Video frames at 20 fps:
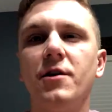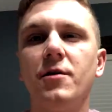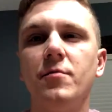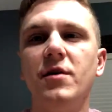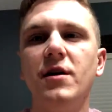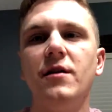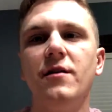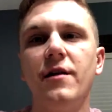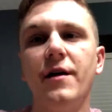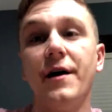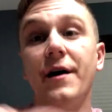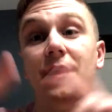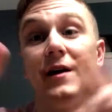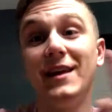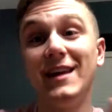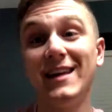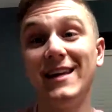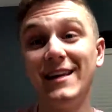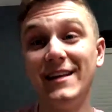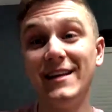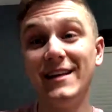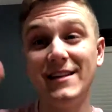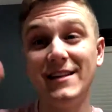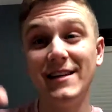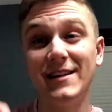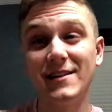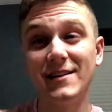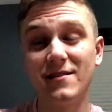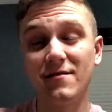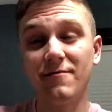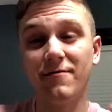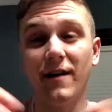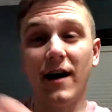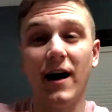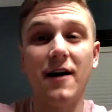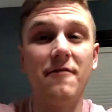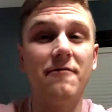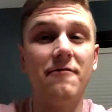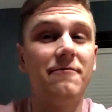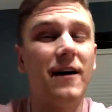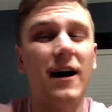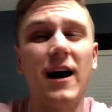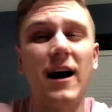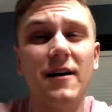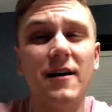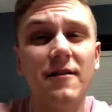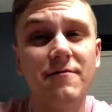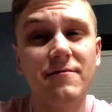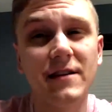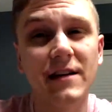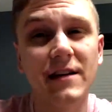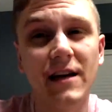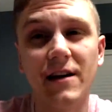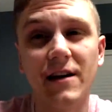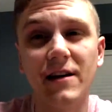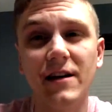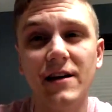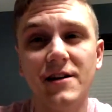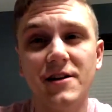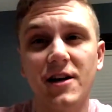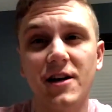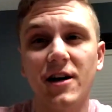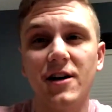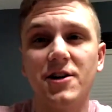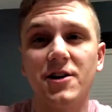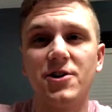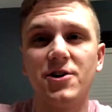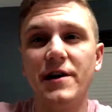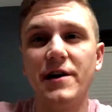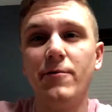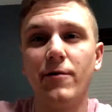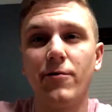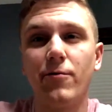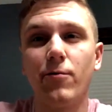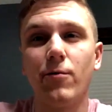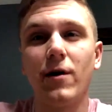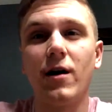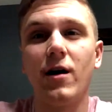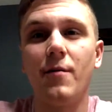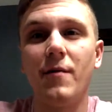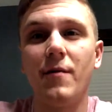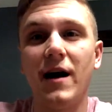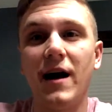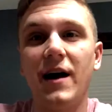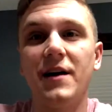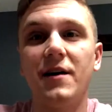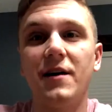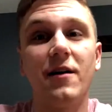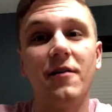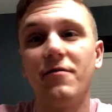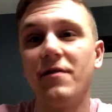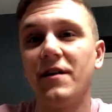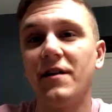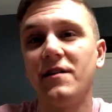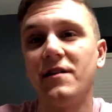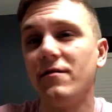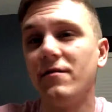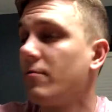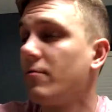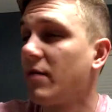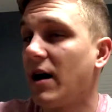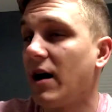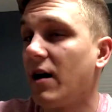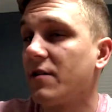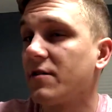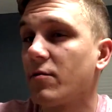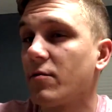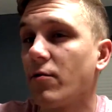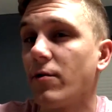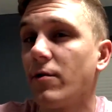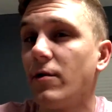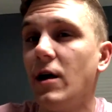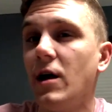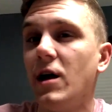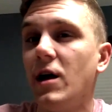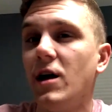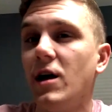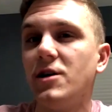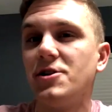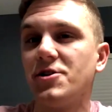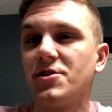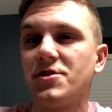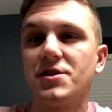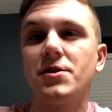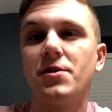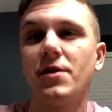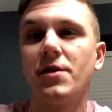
to be the easiest 5-5 to get in each country with where I'm at, or if that's even possible, just so